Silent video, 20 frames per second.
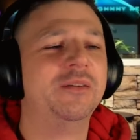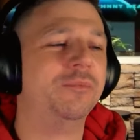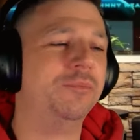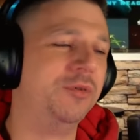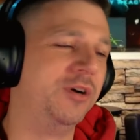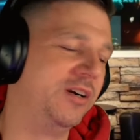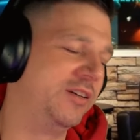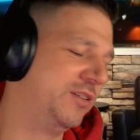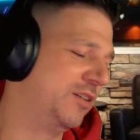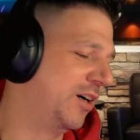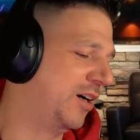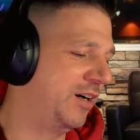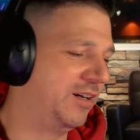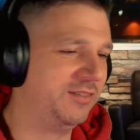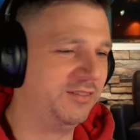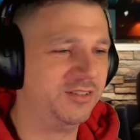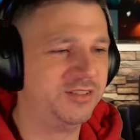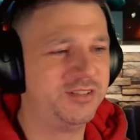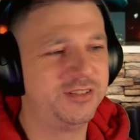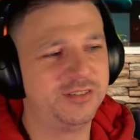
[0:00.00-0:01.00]
uh,
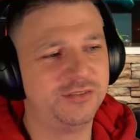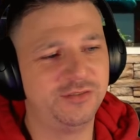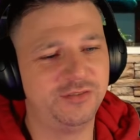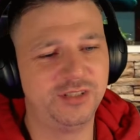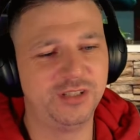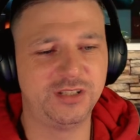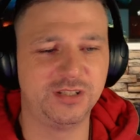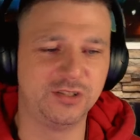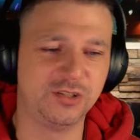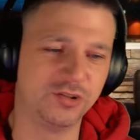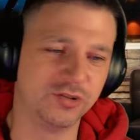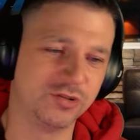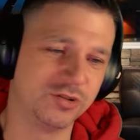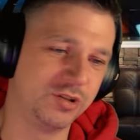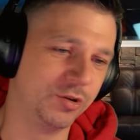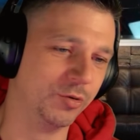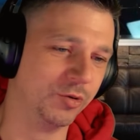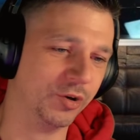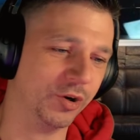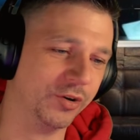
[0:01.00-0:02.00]
this, this is just
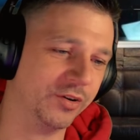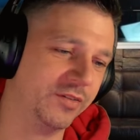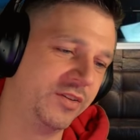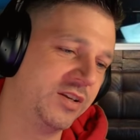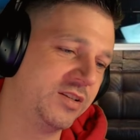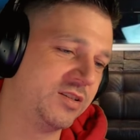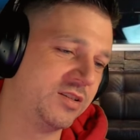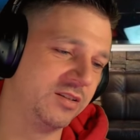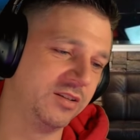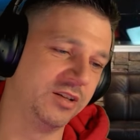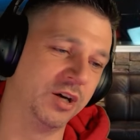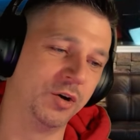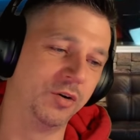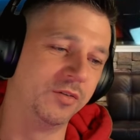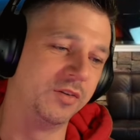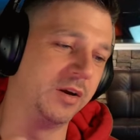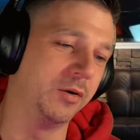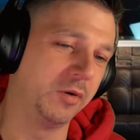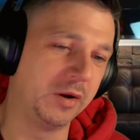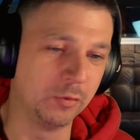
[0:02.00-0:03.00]
too good. This, you
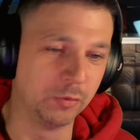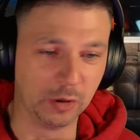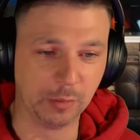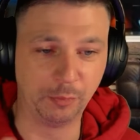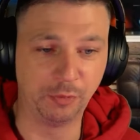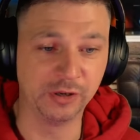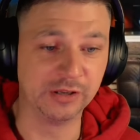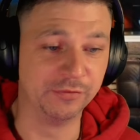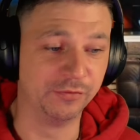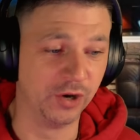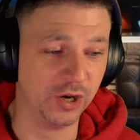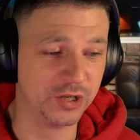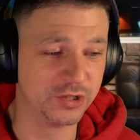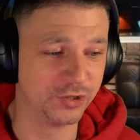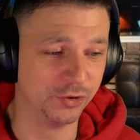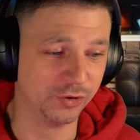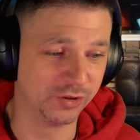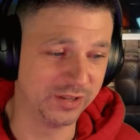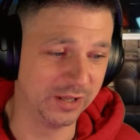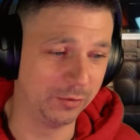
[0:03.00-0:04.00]
know, it, it was a
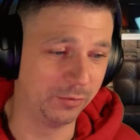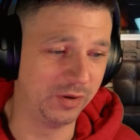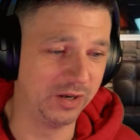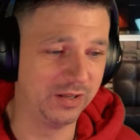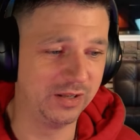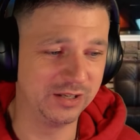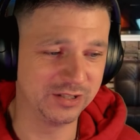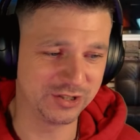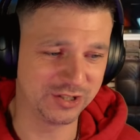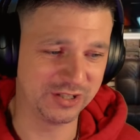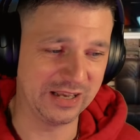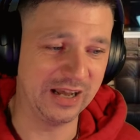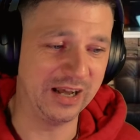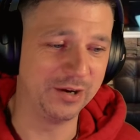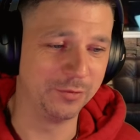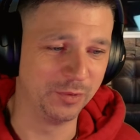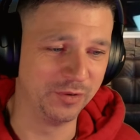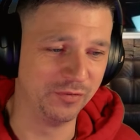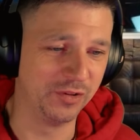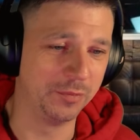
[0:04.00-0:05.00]
pre-verse hook that I
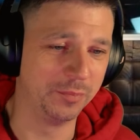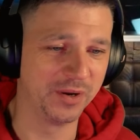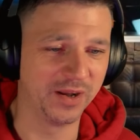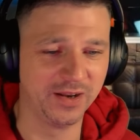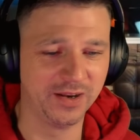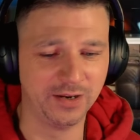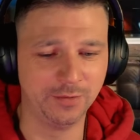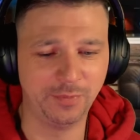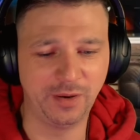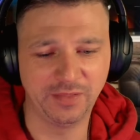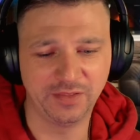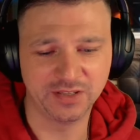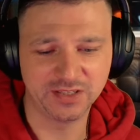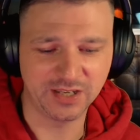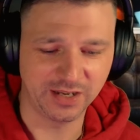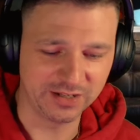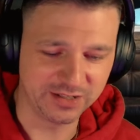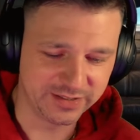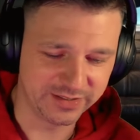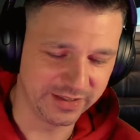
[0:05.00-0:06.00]
started with at the beginning about the
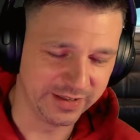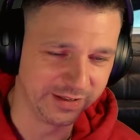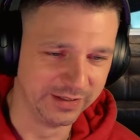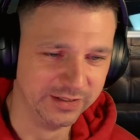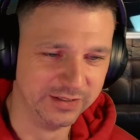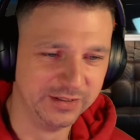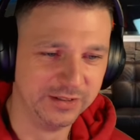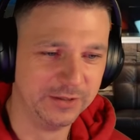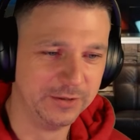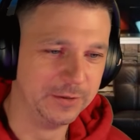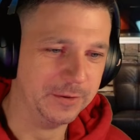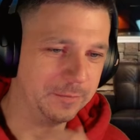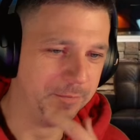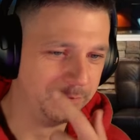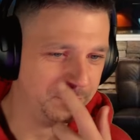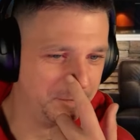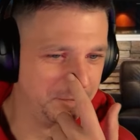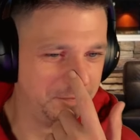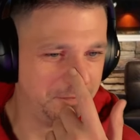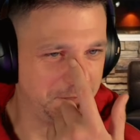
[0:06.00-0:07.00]
tennis thing.
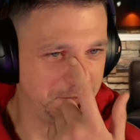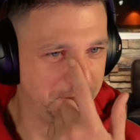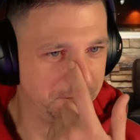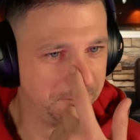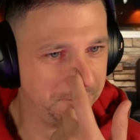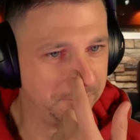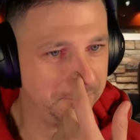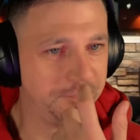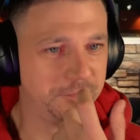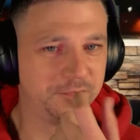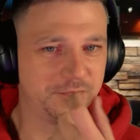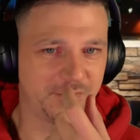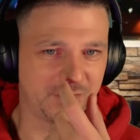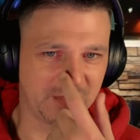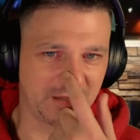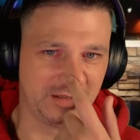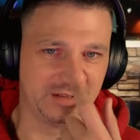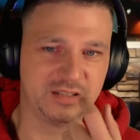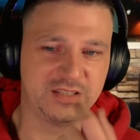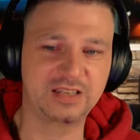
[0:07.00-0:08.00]
Started with it,
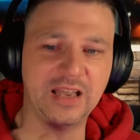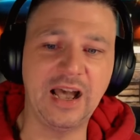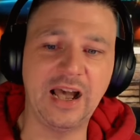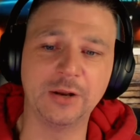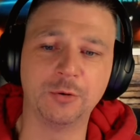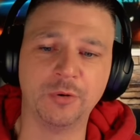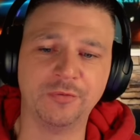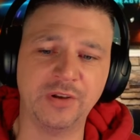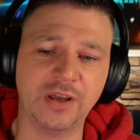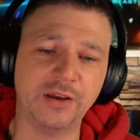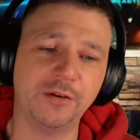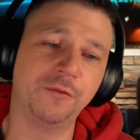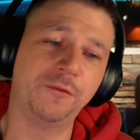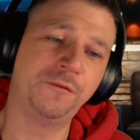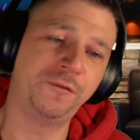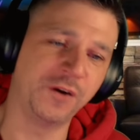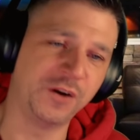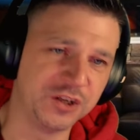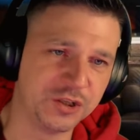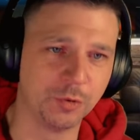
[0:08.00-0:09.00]

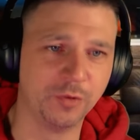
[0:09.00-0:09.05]
finished